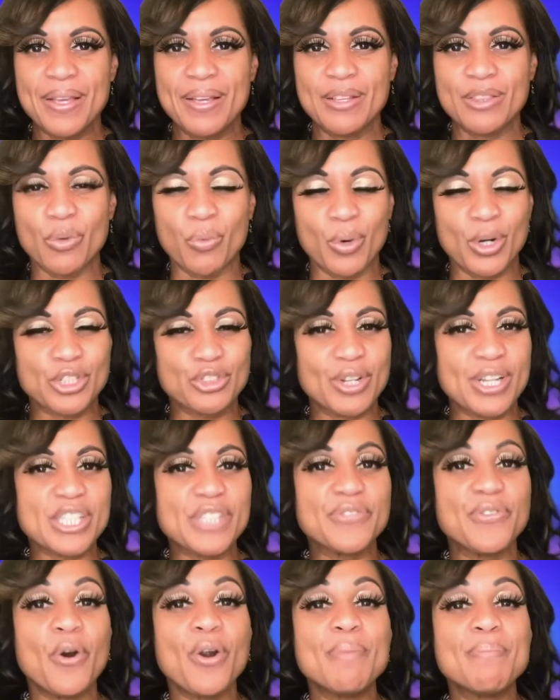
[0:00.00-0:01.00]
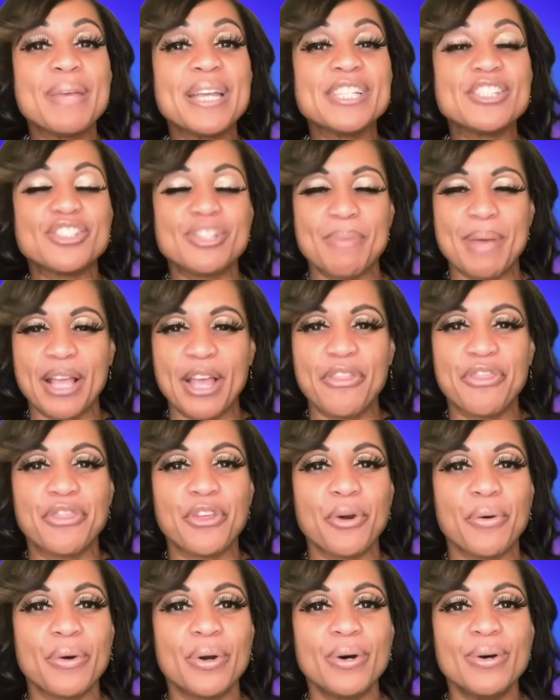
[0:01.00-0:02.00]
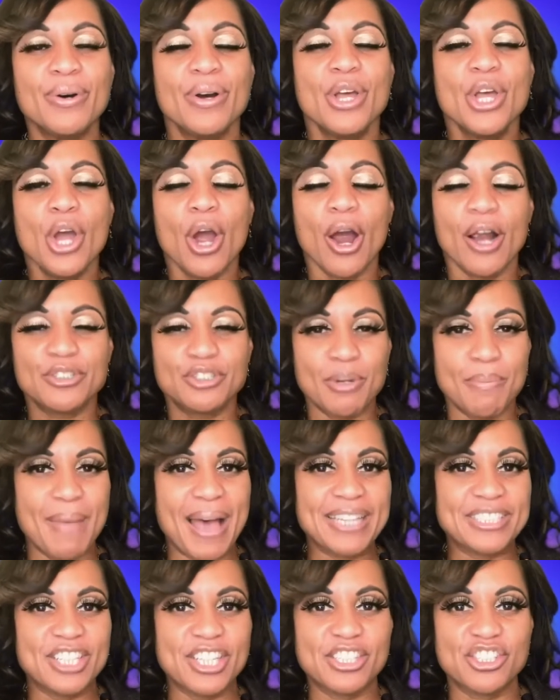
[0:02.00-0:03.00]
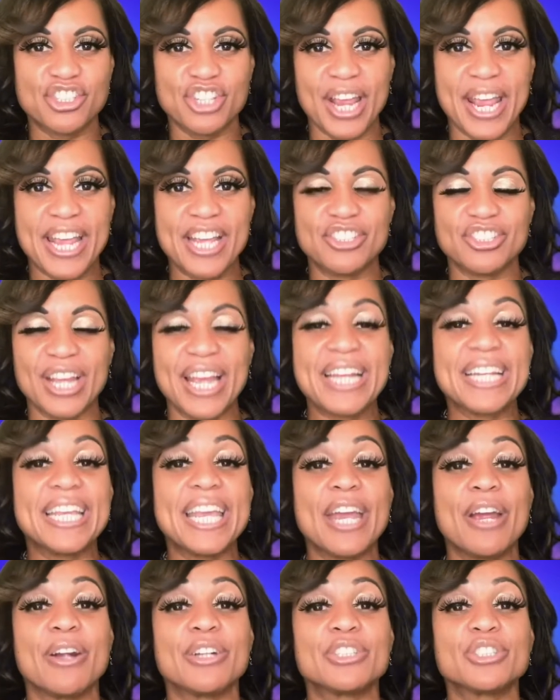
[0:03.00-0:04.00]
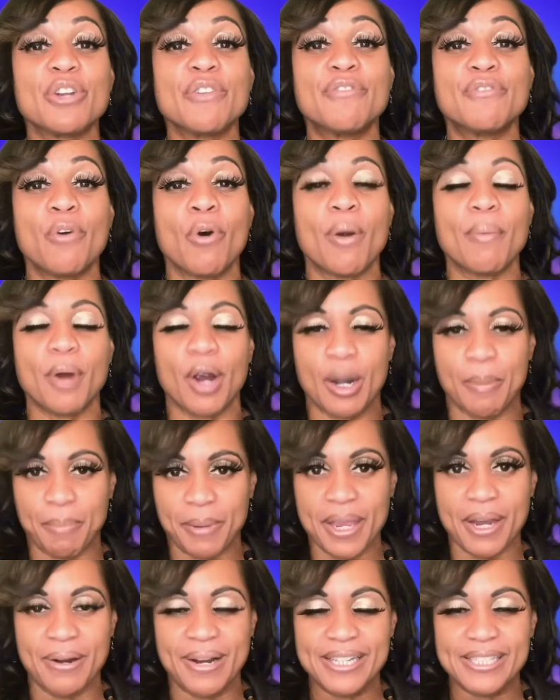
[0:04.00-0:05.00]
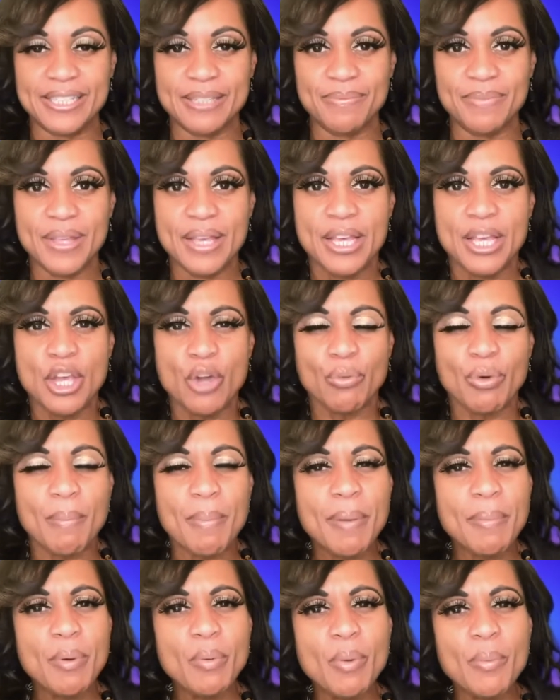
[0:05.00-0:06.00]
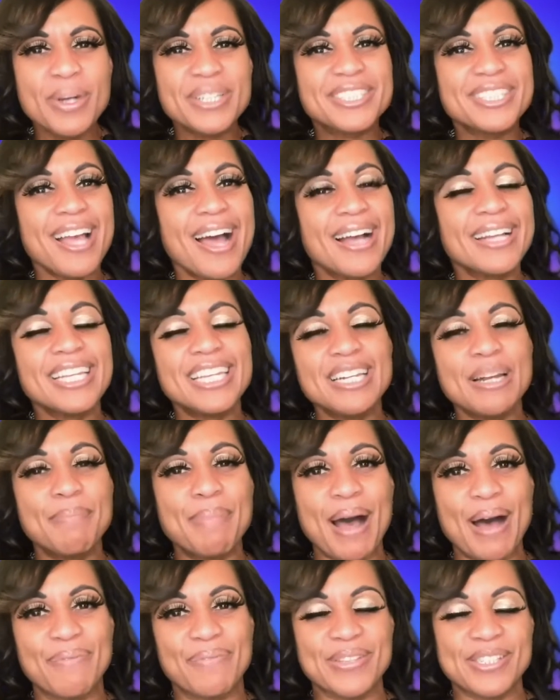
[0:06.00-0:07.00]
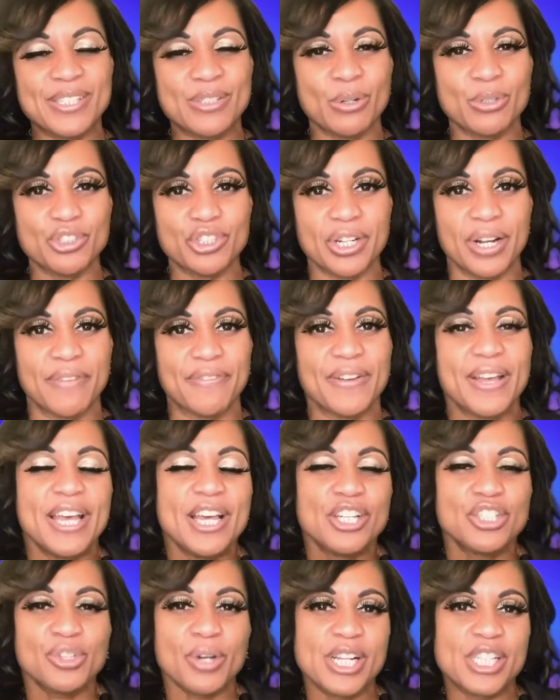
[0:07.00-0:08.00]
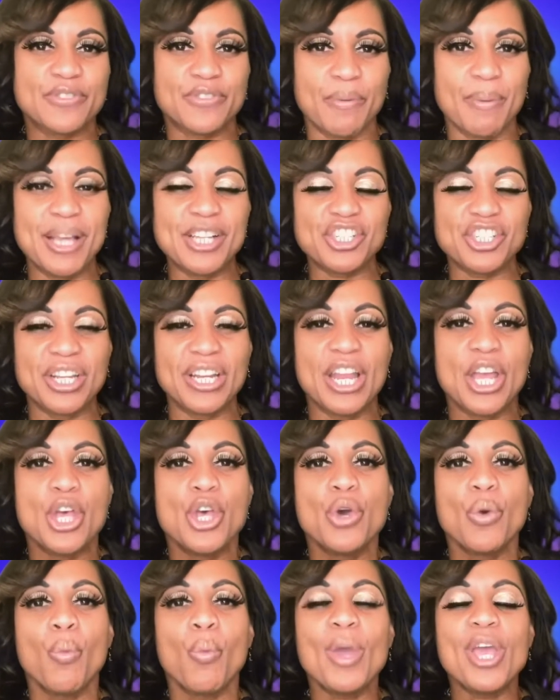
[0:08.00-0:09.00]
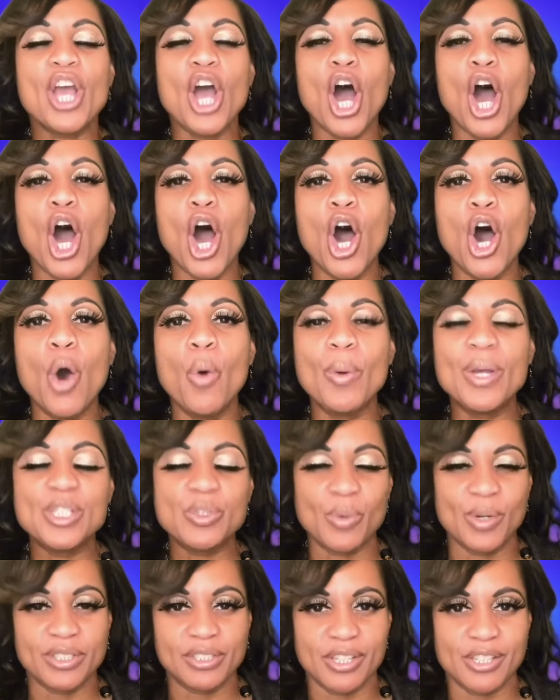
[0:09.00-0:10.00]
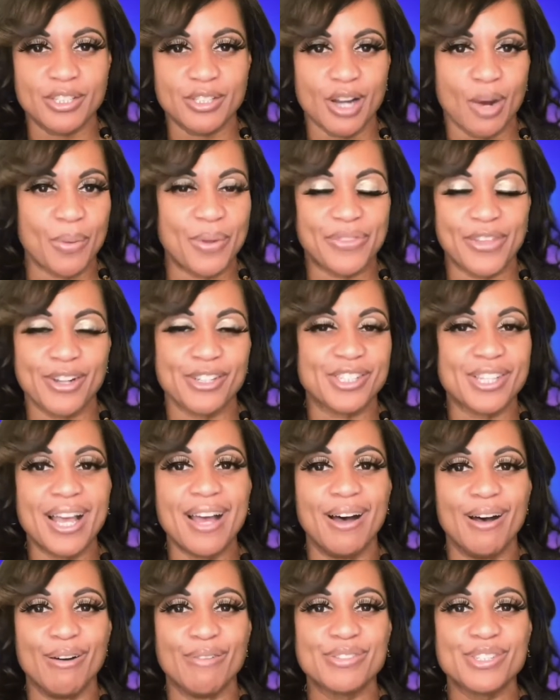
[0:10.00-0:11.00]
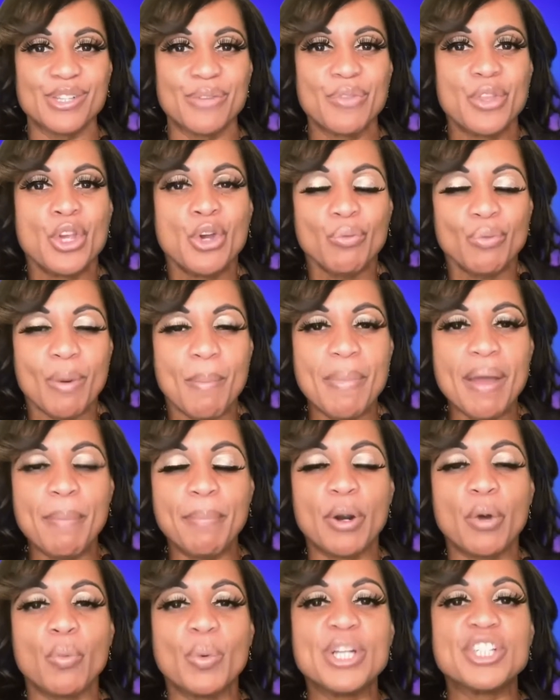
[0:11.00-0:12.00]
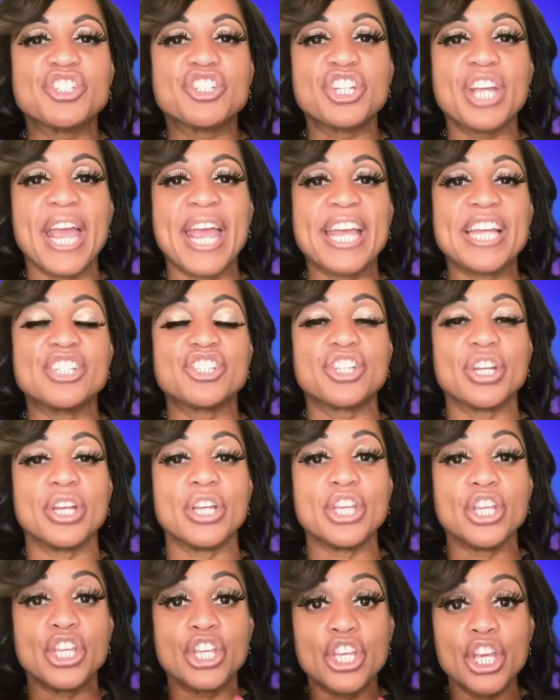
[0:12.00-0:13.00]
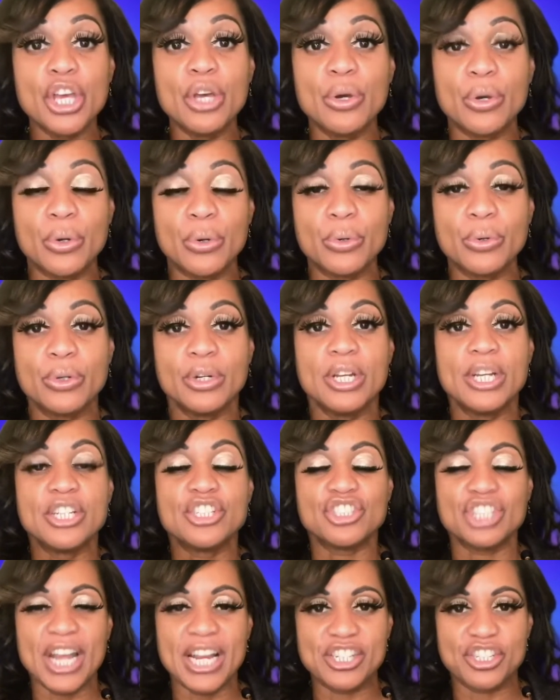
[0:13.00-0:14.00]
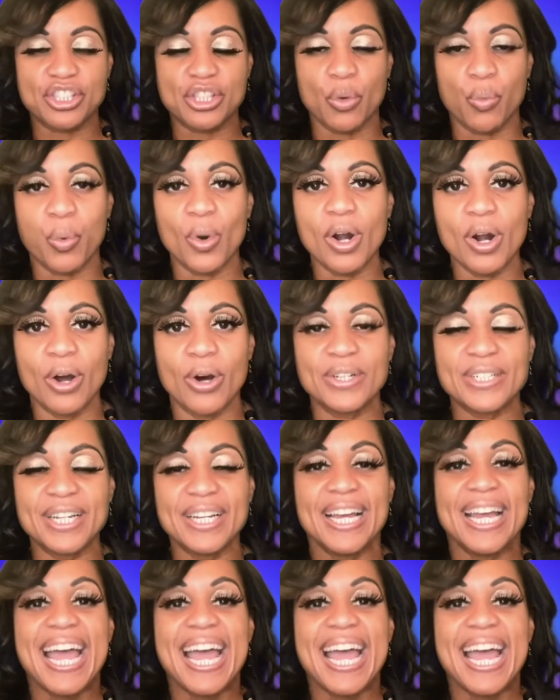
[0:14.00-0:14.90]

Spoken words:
The word transform means to make a thorough or dramatic change in character, form, or appearance. Remember, when we're talking about this notion of transformation, we always want to start with ourselves. Remember, we change you, change the world.